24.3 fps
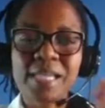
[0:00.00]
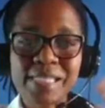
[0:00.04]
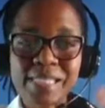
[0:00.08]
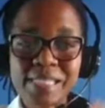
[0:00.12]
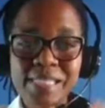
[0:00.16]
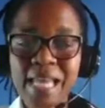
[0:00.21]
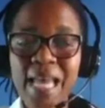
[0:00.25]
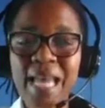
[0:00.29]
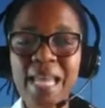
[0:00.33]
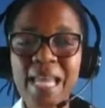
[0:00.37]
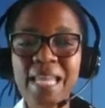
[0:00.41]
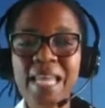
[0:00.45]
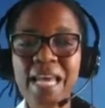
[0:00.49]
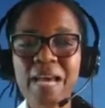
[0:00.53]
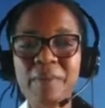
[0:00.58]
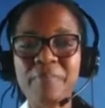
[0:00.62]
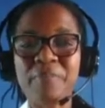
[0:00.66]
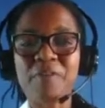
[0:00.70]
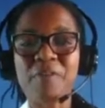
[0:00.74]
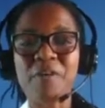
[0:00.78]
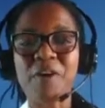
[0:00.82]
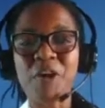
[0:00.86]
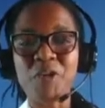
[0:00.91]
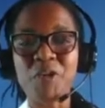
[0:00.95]
sign
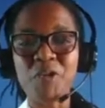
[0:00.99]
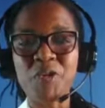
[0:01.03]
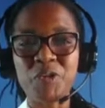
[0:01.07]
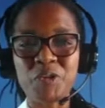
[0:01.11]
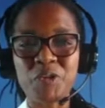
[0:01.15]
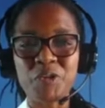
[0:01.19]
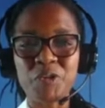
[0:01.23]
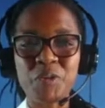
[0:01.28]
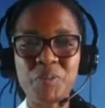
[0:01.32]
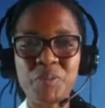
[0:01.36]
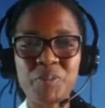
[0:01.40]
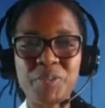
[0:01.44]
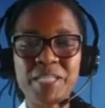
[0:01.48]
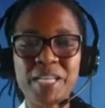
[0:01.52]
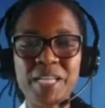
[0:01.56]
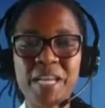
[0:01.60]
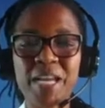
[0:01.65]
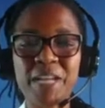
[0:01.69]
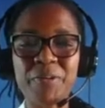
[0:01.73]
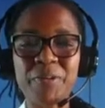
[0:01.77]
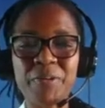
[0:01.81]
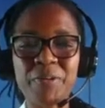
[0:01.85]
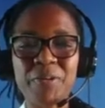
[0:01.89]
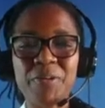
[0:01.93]
up for our YouTube
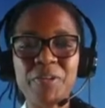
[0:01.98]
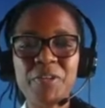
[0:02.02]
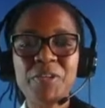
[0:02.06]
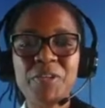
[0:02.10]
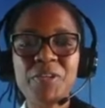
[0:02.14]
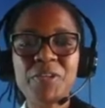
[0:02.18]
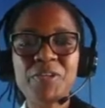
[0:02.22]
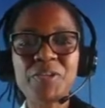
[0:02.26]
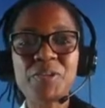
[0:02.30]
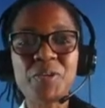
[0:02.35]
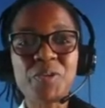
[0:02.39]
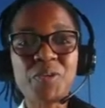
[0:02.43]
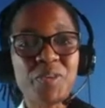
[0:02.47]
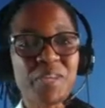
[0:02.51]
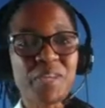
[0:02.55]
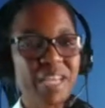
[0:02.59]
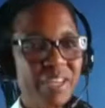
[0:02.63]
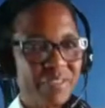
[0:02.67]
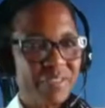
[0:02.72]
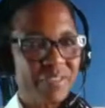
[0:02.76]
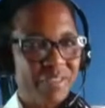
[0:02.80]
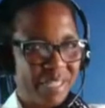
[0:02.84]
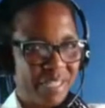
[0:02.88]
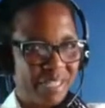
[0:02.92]
channel so you
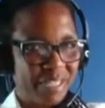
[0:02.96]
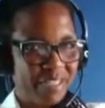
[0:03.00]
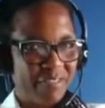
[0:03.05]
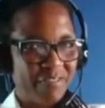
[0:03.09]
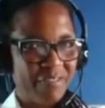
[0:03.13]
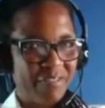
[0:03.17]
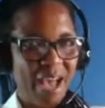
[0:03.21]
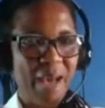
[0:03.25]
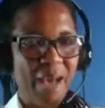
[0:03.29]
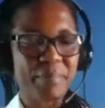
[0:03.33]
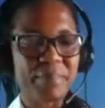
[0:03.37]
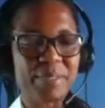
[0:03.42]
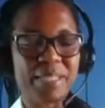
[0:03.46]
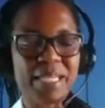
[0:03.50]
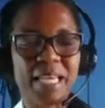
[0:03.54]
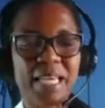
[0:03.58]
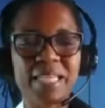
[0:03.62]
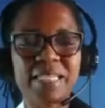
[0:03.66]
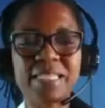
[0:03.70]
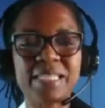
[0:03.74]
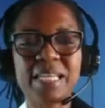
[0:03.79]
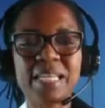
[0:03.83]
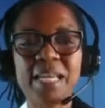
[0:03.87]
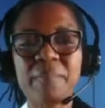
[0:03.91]
can receive
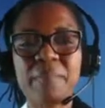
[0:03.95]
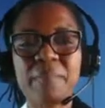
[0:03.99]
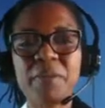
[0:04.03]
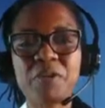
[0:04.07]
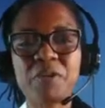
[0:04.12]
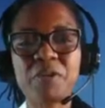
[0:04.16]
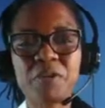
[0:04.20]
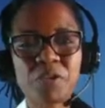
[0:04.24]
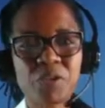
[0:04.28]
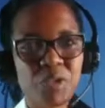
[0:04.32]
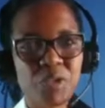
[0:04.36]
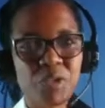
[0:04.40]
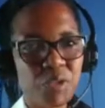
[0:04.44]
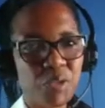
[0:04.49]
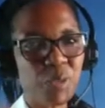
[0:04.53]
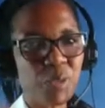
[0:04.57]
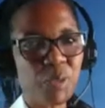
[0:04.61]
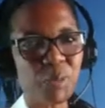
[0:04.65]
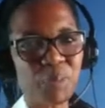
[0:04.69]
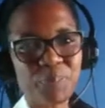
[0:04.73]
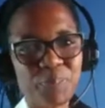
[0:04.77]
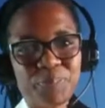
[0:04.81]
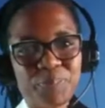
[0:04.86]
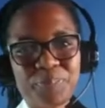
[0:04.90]
updates
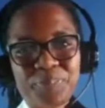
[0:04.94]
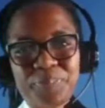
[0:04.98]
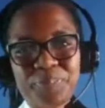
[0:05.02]
because you